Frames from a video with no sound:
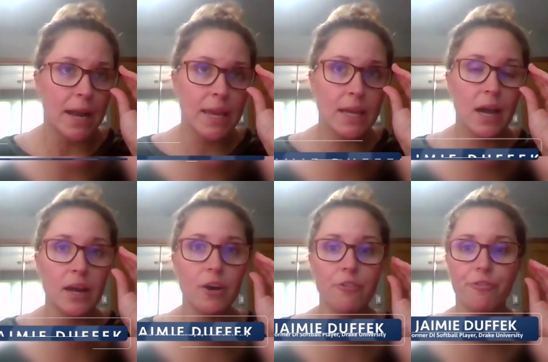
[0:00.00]
any
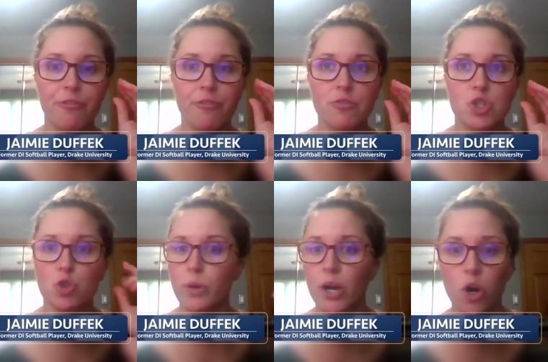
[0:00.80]
kind of
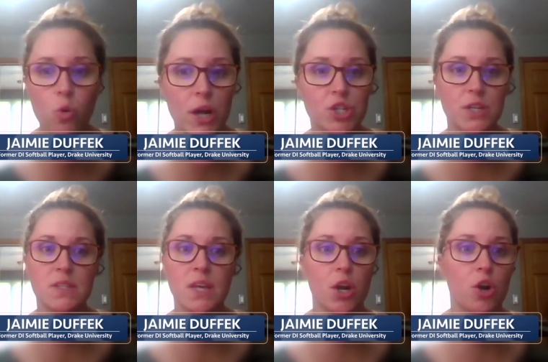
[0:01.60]
trigger questions
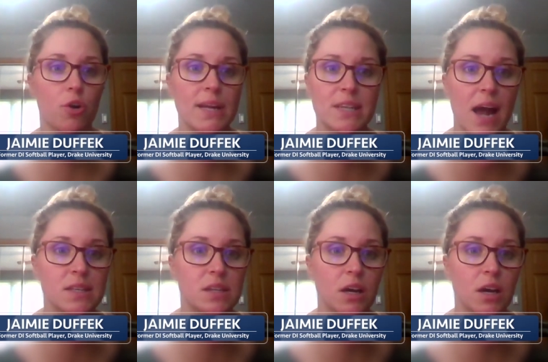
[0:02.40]
that are great to
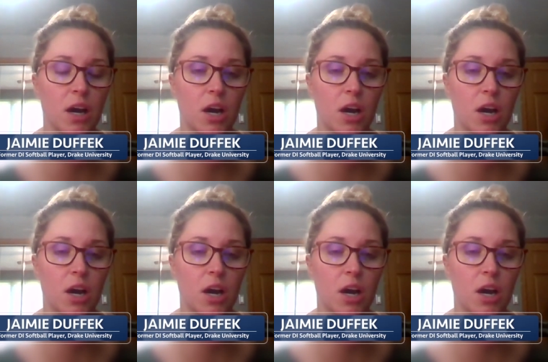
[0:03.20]
ask a,